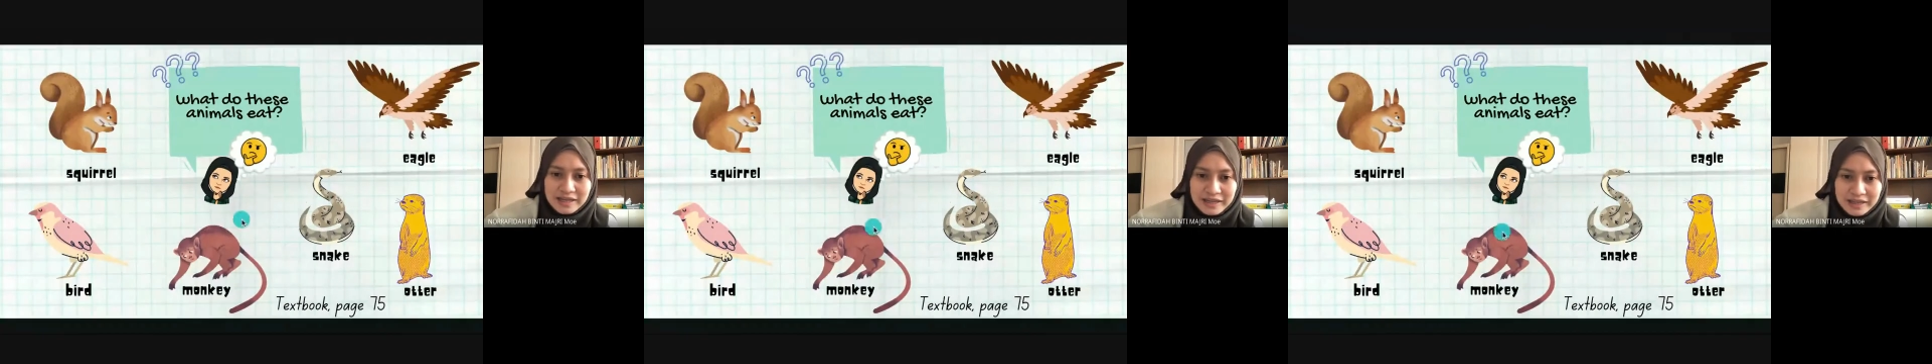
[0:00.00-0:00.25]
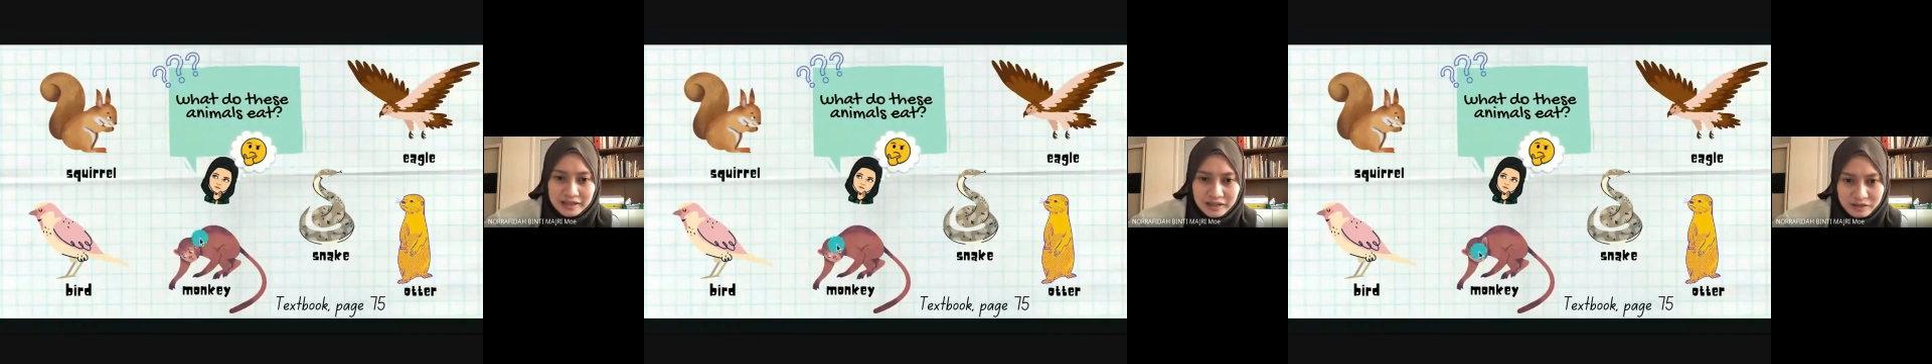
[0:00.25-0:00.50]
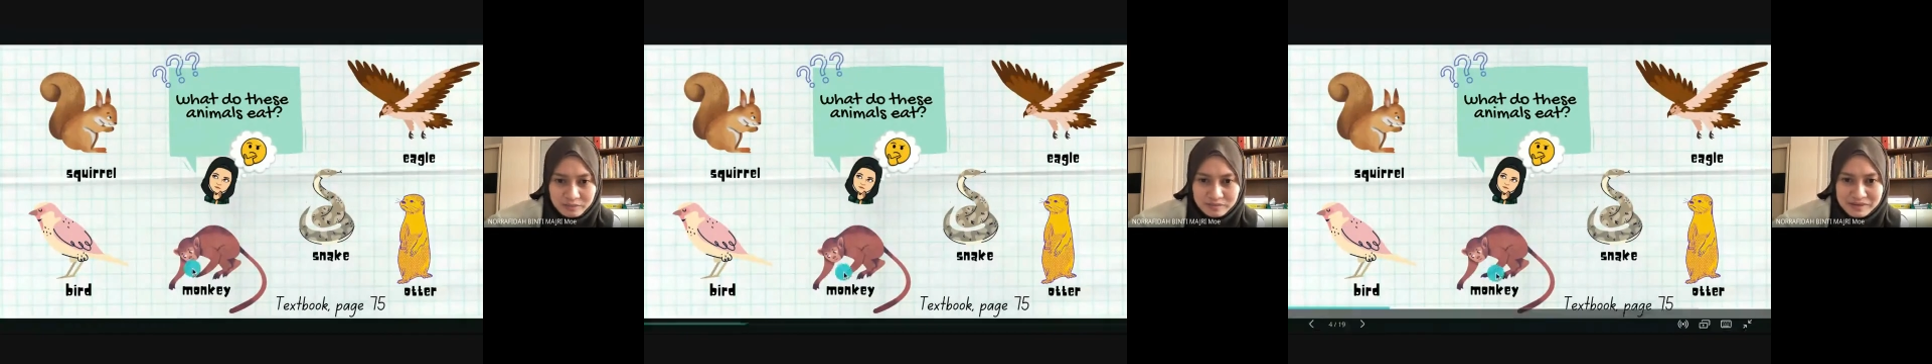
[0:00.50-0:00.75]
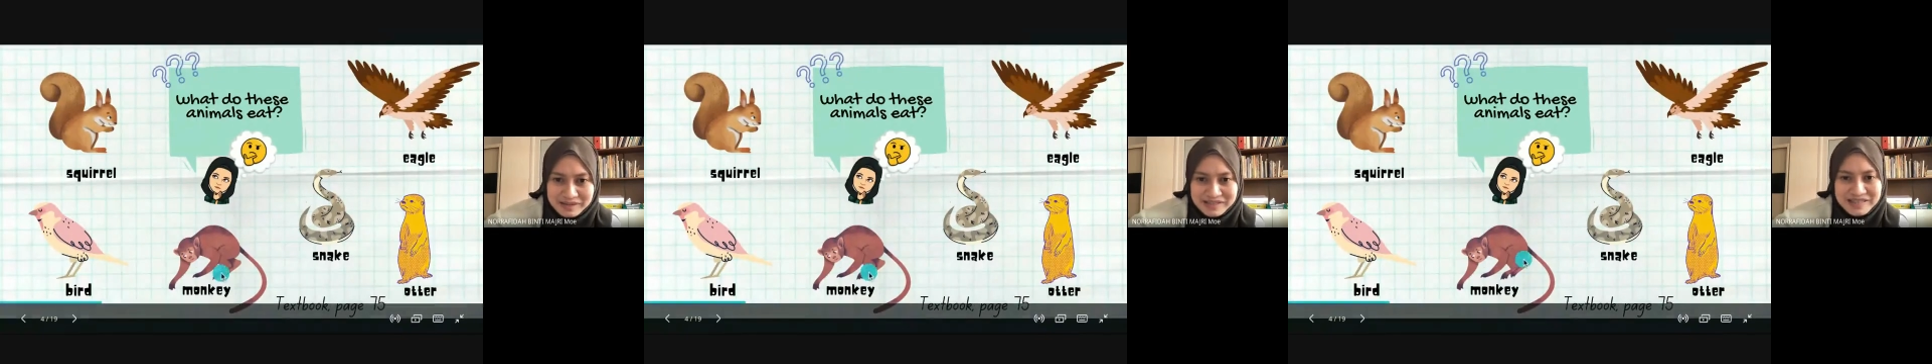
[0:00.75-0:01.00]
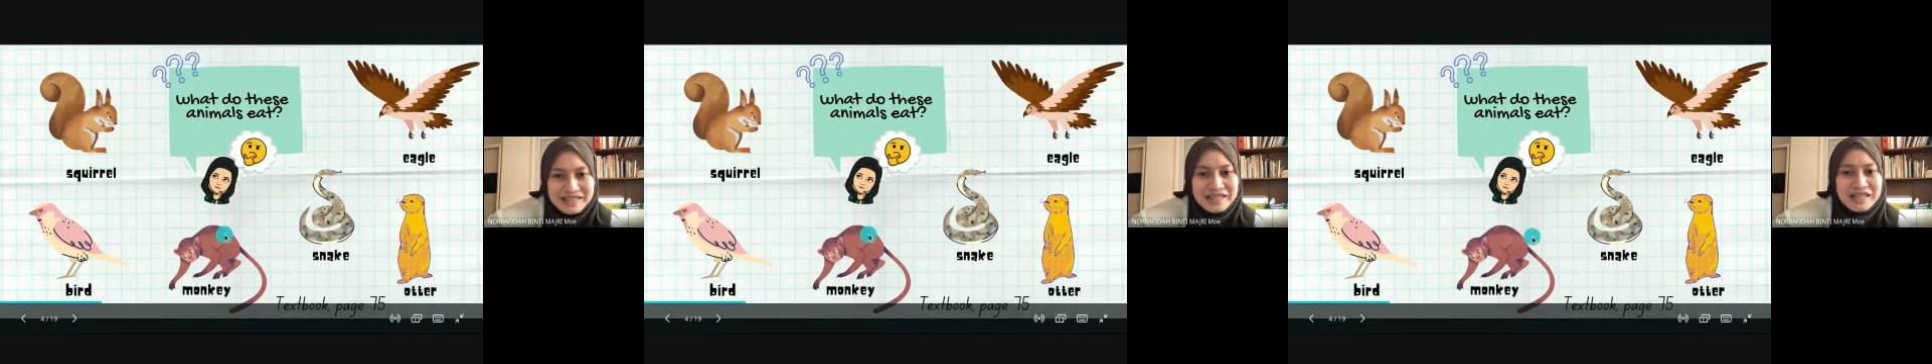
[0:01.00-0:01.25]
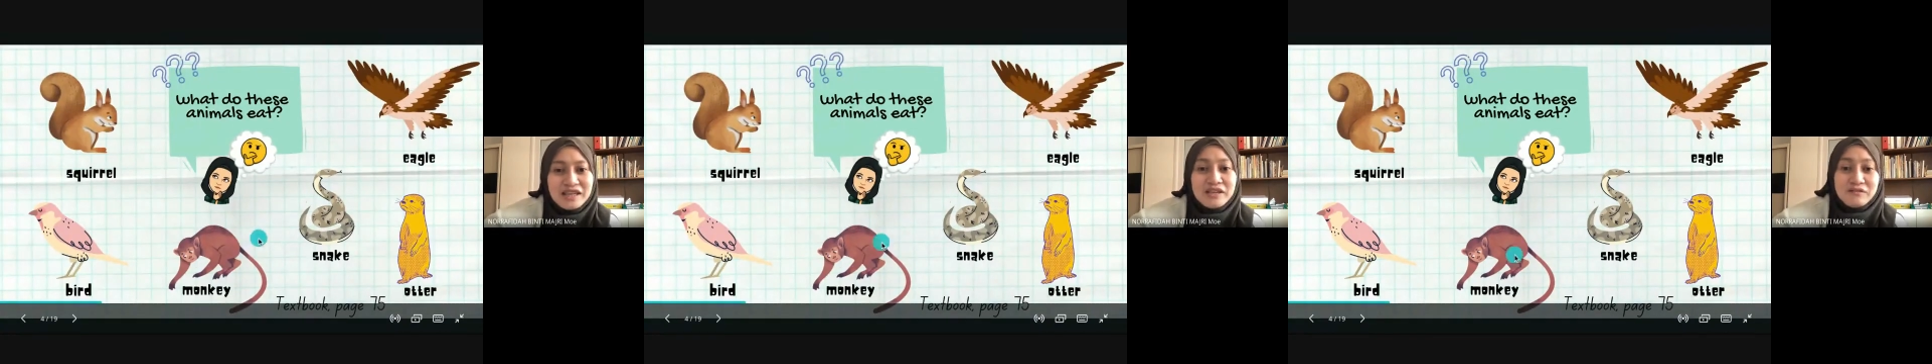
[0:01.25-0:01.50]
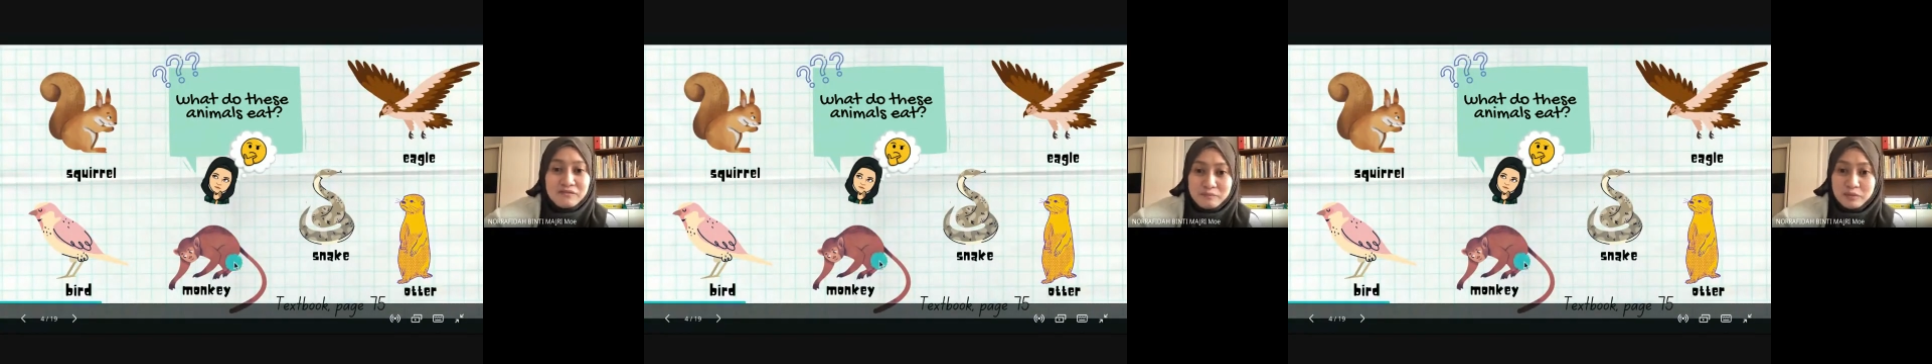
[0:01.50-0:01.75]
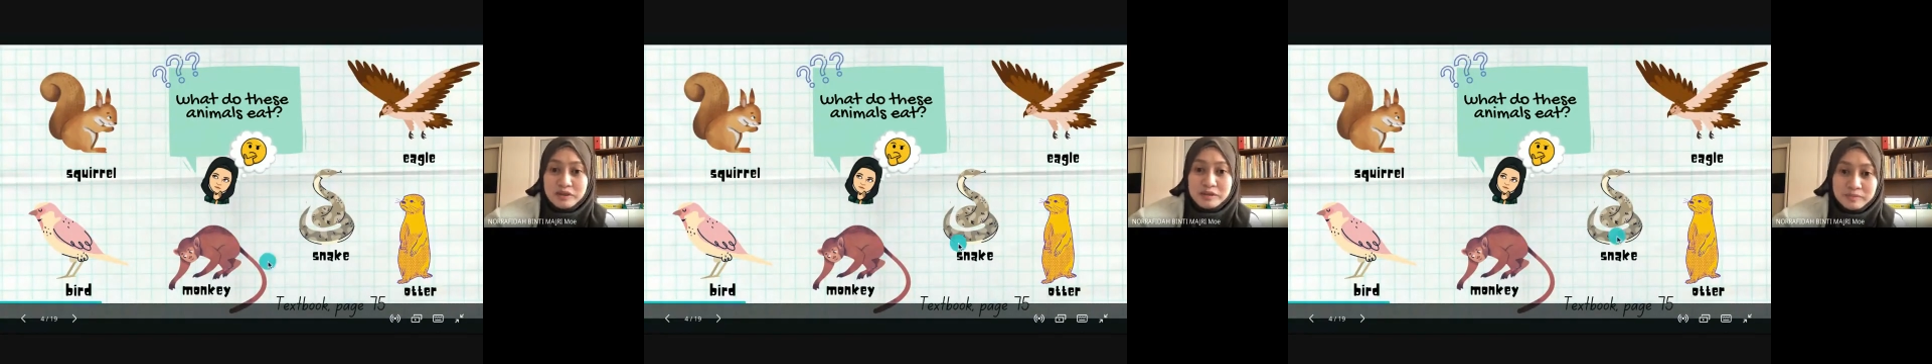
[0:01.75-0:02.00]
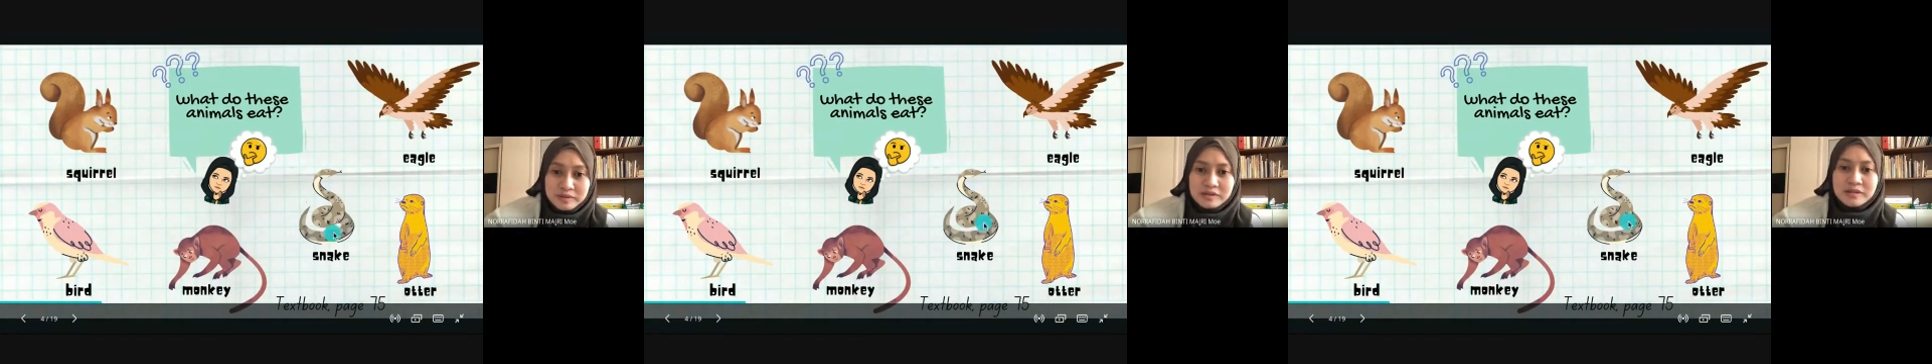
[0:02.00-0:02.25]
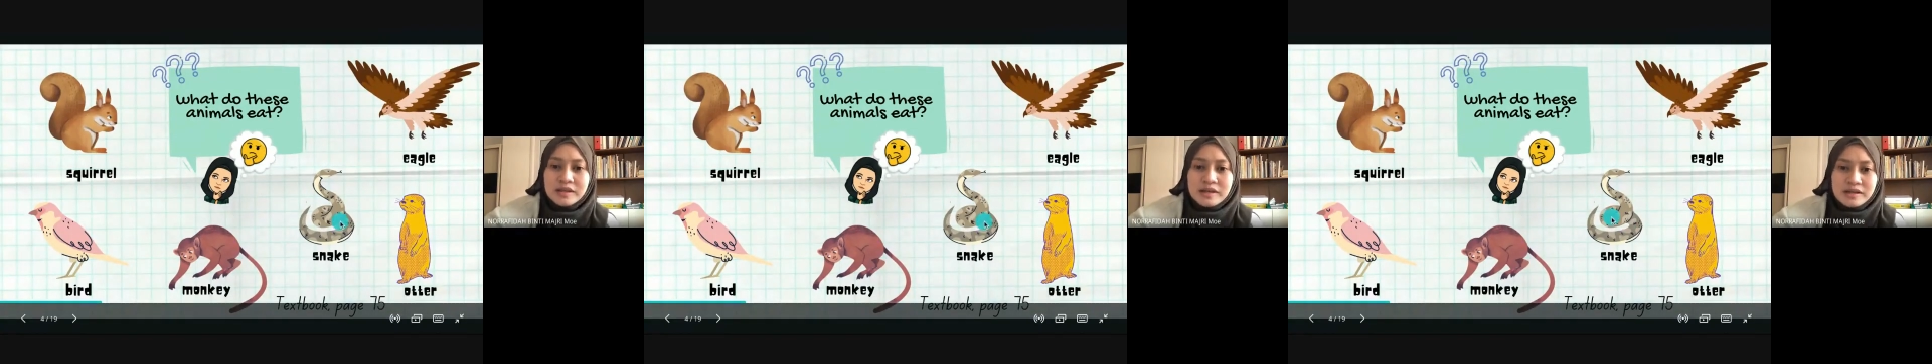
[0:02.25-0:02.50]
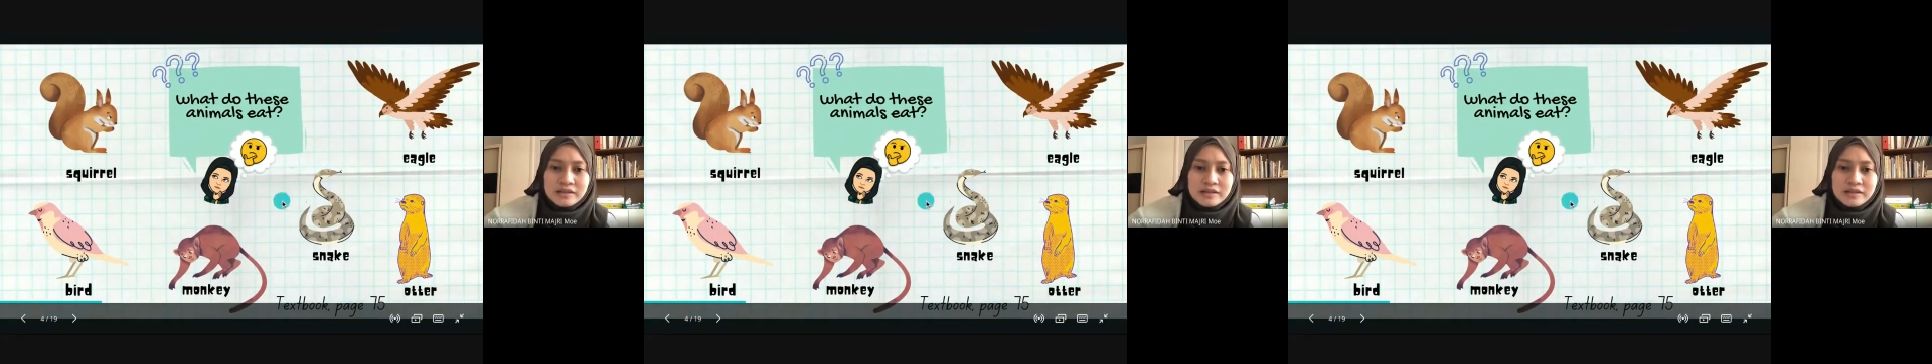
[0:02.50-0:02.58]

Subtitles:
can eat monkey if possible.